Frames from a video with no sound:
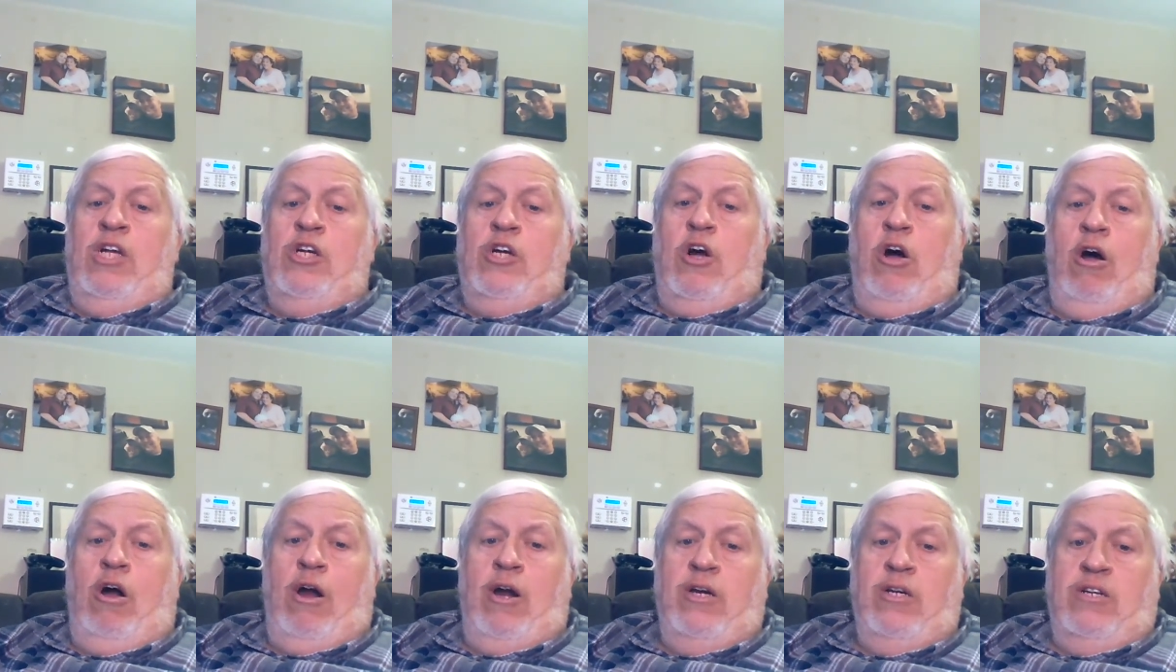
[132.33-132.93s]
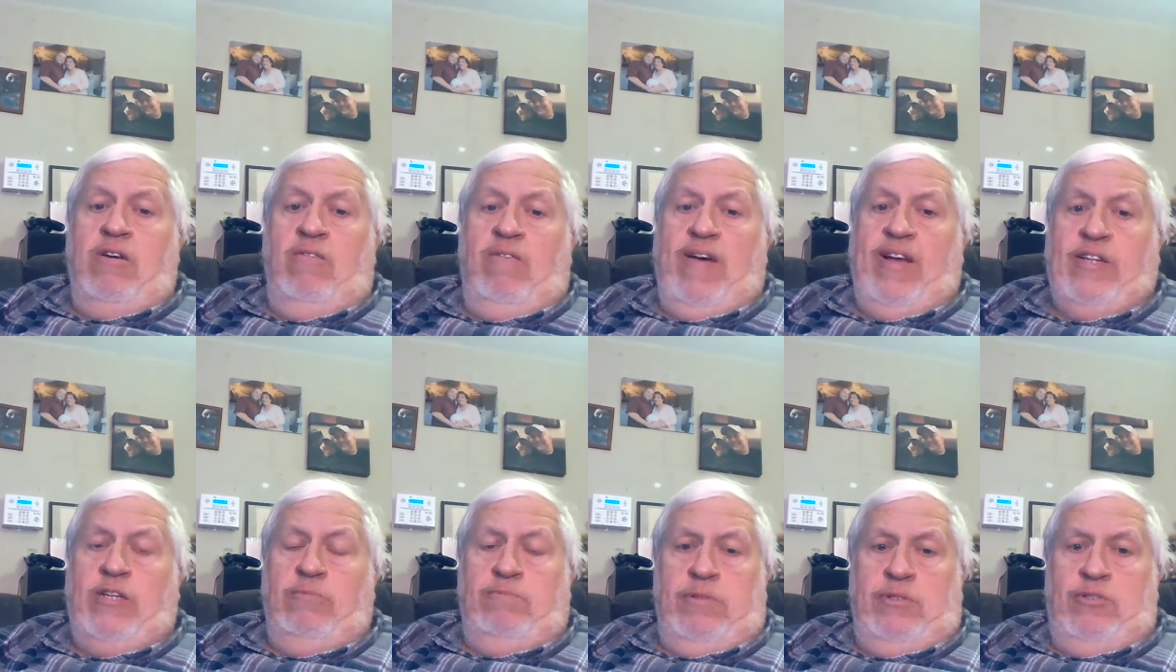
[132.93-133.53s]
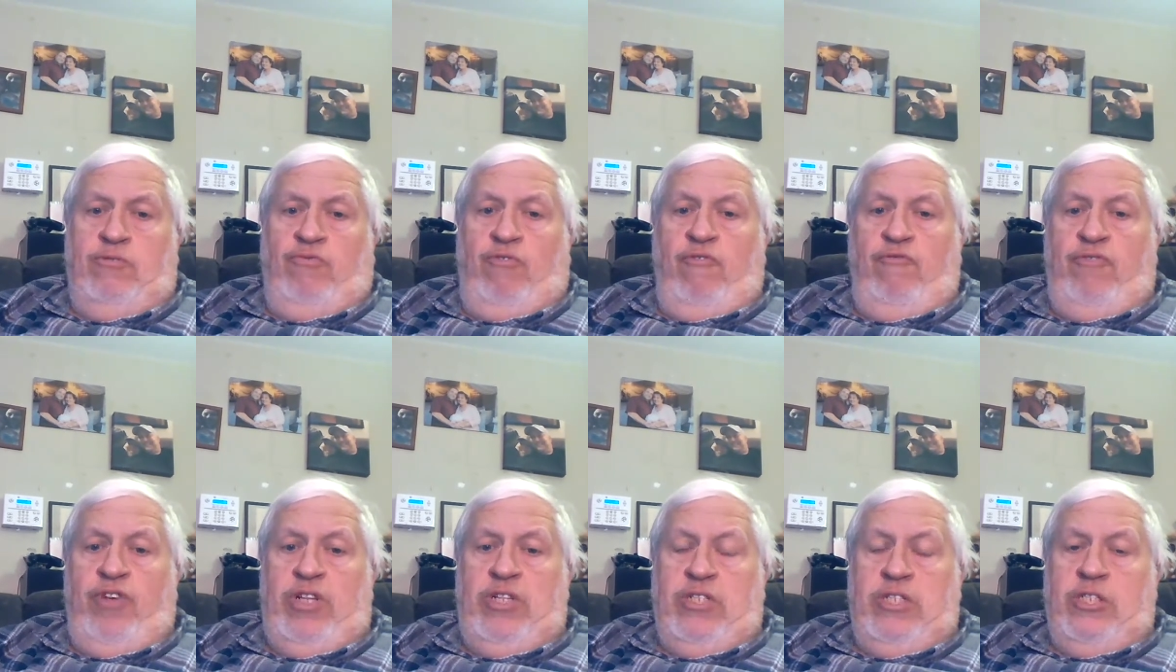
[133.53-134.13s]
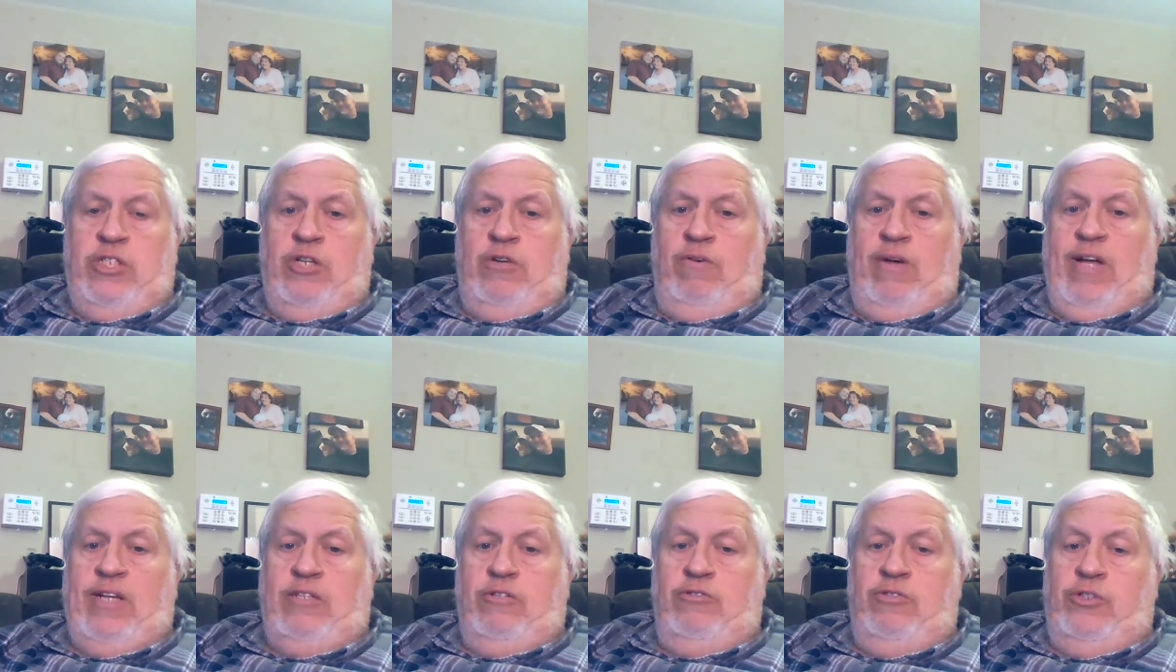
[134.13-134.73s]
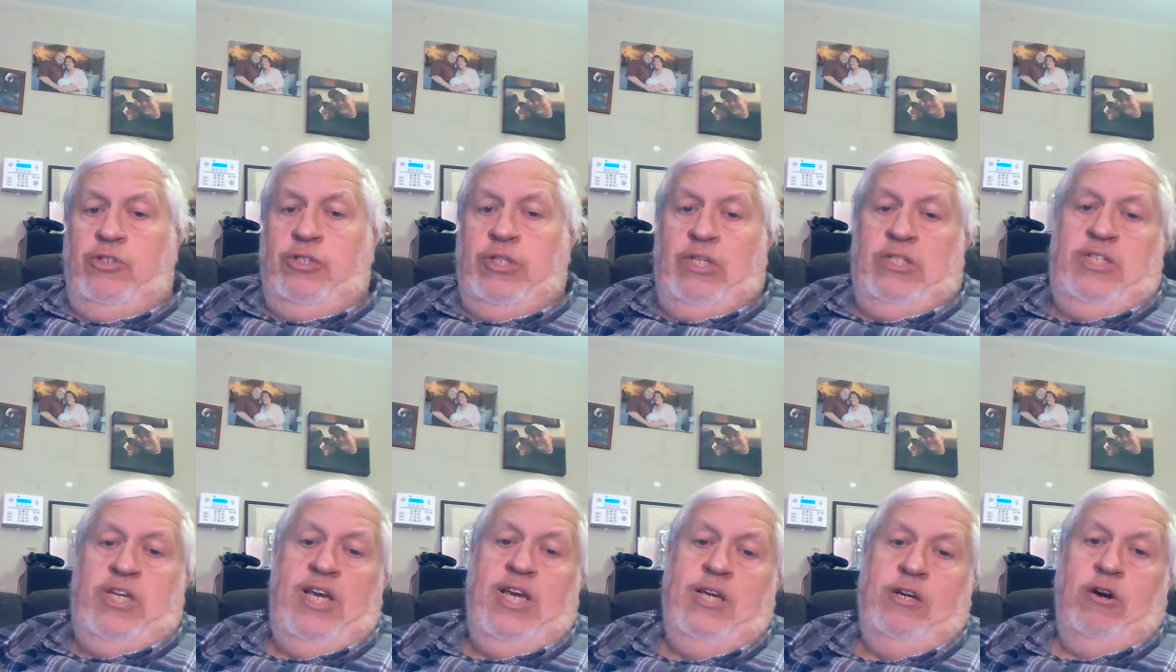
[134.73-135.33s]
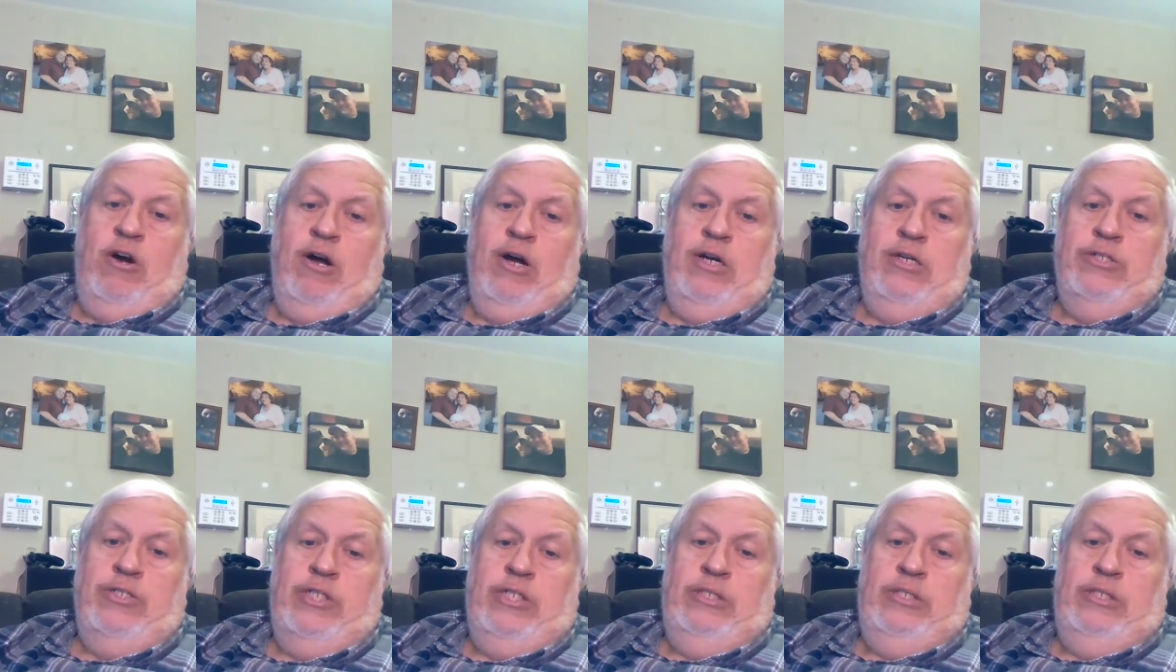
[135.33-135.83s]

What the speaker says: card collectibles for vintage collectors is the T cards.